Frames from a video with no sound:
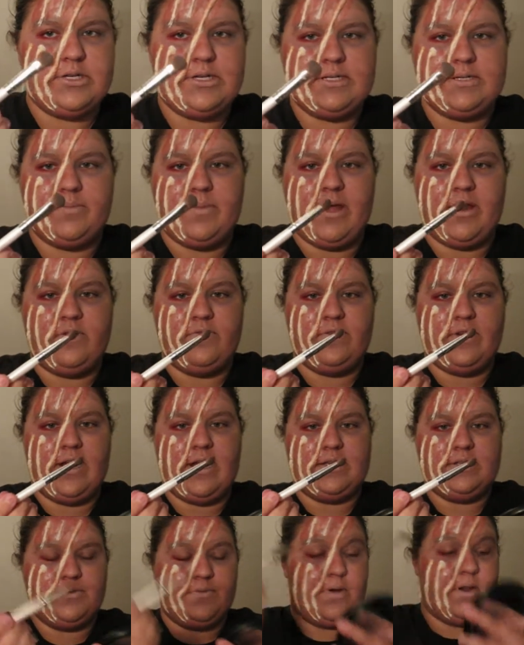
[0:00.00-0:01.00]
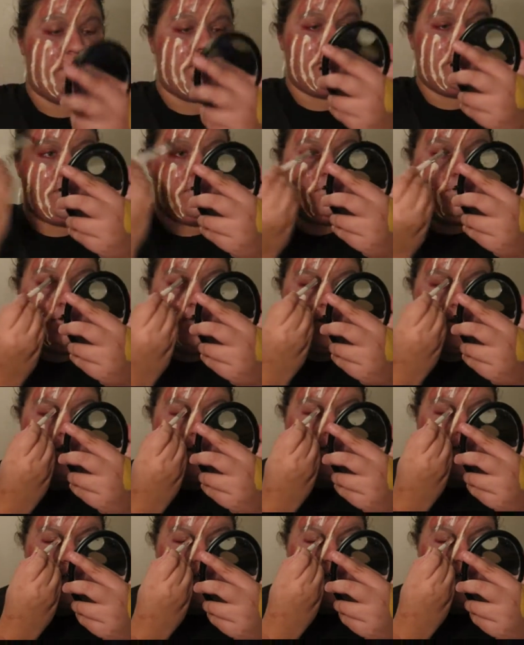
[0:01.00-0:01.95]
It doesn't matter if it has a reddish tone to it.